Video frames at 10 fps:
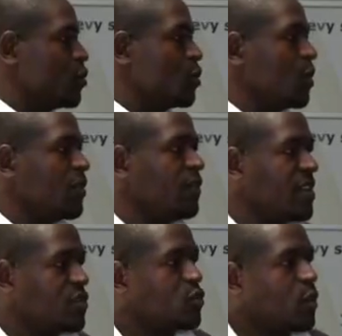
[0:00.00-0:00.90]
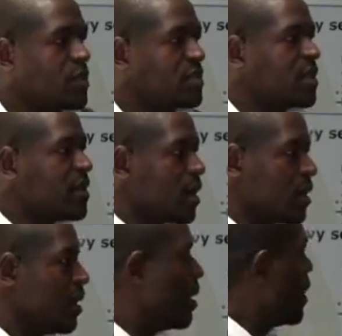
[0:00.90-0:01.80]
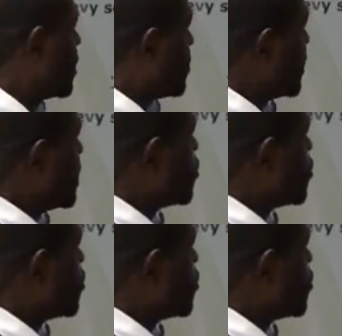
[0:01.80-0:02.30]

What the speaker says: to advance towards the dark, but they